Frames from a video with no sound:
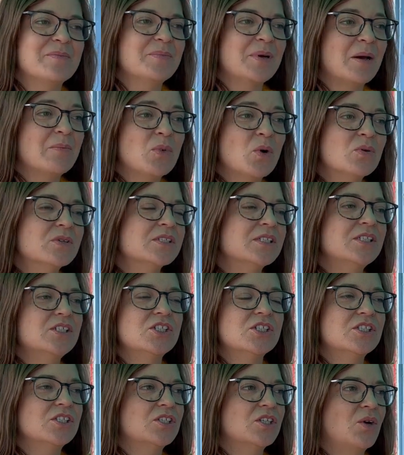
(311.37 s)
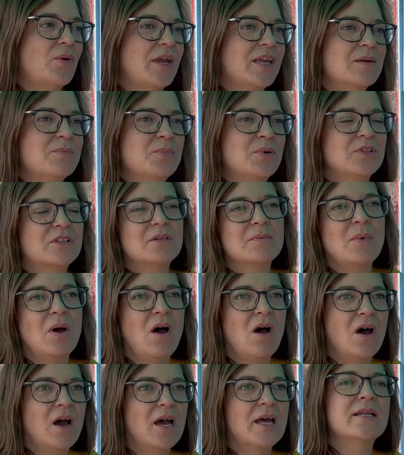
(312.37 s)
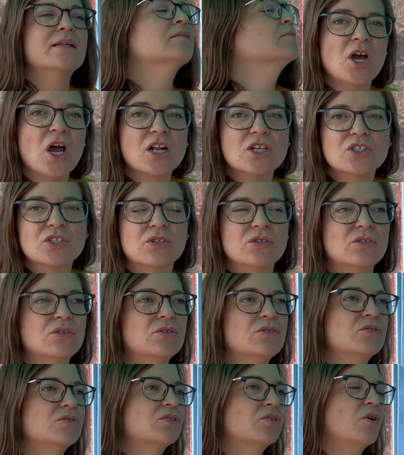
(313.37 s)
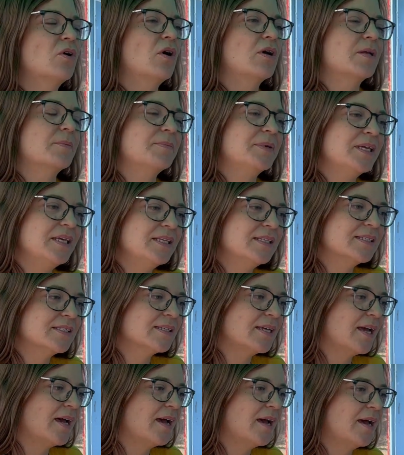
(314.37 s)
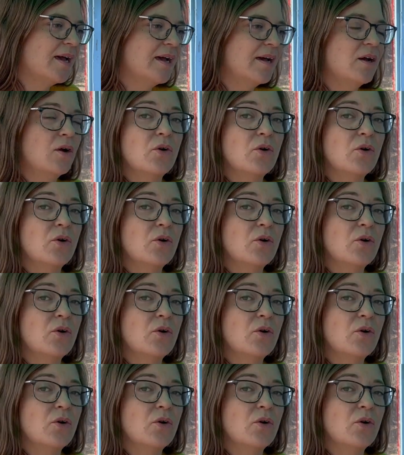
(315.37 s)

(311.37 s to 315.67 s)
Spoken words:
but mostly just, I can put them on nachos or on a pizza,